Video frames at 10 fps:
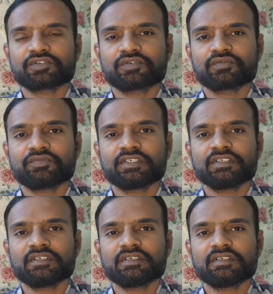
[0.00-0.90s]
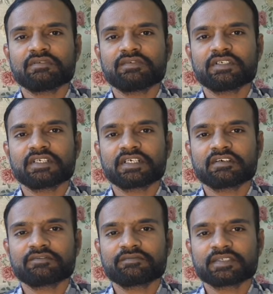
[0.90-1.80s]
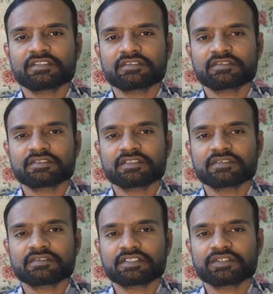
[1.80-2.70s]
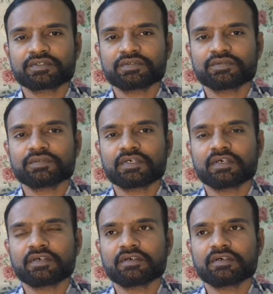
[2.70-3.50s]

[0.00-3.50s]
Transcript: So we kind of measure this into